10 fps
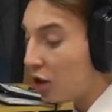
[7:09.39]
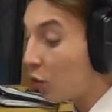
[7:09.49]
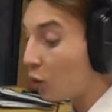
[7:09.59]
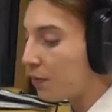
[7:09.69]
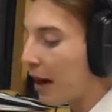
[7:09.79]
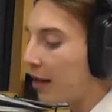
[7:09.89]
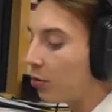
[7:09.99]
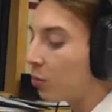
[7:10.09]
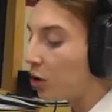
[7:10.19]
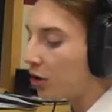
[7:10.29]
George
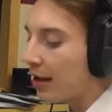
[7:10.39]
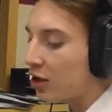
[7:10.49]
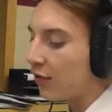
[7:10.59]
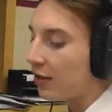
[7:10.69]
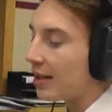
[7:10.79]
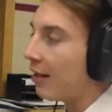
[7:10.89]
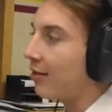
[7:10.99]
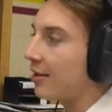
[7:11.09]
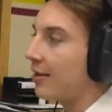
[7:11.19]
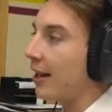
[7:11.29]
Powell, worth a mention for
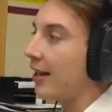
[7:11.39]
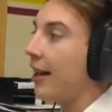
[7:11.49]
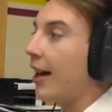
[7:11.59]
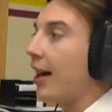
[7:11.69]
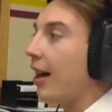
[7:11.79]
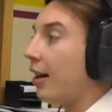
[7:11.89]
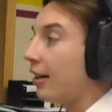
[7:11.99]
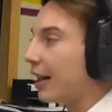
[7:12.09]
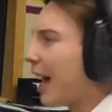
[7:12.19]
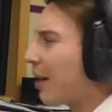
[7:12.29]
Saracens A,
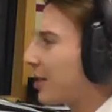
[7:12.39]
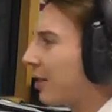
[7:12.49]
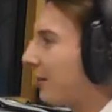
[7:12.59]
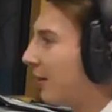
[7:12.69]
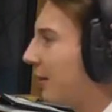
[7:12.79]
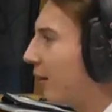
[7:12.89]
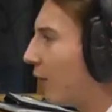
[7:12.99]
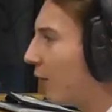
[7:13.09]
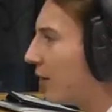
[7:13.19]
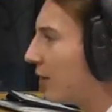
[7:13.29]
uh, the captain
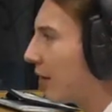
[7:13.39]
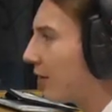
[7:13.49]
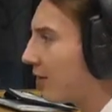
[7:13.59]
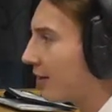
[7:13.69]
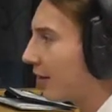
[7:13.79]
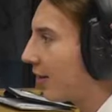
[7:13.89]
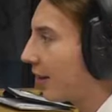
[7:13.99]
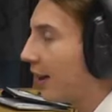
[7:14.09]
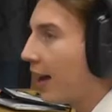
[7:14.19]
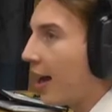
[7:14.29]
of Saracens, is, I yes.
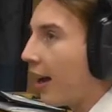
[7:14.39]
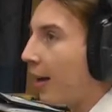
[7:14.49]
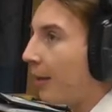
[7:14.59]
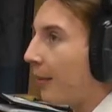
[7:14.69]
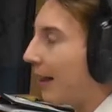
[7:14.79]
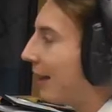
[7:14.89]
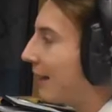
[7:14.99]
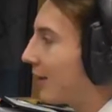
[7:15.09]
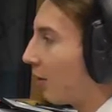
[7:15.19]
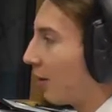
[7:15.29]
think. Um, and
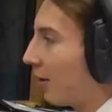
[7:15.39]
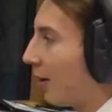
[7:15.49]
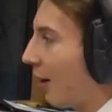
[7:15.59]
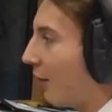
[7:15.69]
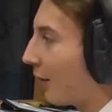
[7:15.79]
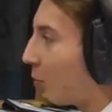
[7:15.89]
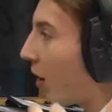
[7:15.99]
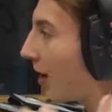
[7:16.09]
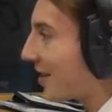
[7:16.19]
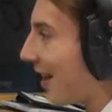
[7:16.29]
he's got a very
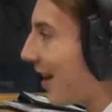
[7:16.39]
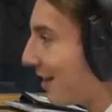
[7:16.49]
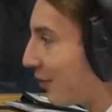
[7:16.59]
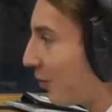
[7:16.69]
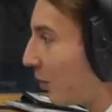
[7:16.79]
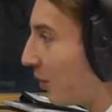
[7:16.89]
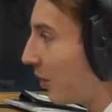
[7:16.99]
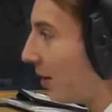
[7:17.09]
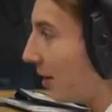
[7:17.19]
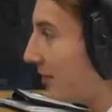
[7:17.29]
wise head
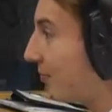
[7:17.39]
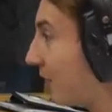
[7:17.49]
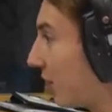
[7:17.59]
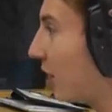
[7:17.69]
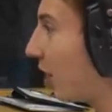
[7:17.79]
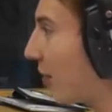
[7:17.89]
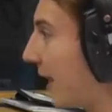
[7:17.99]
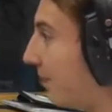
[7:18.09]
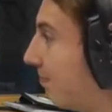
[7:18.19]
for um, such a young man.